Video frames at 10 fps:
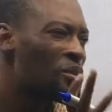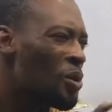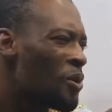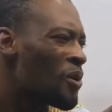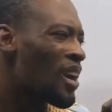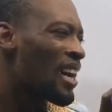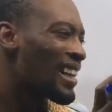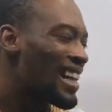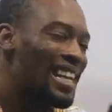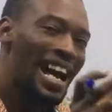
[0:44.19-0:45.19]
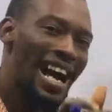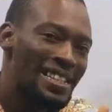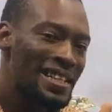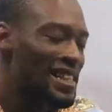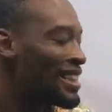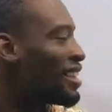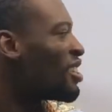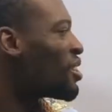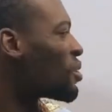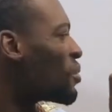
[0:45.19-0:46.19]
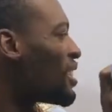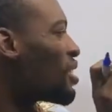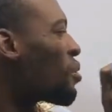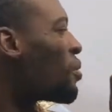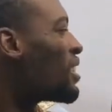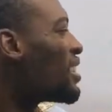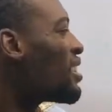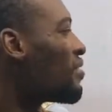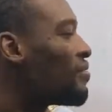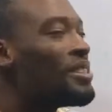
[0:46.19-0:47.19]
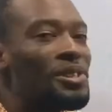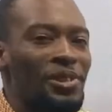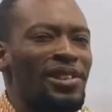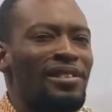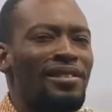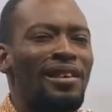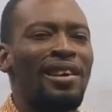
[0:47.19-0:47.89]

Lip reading: to get access to the golden features.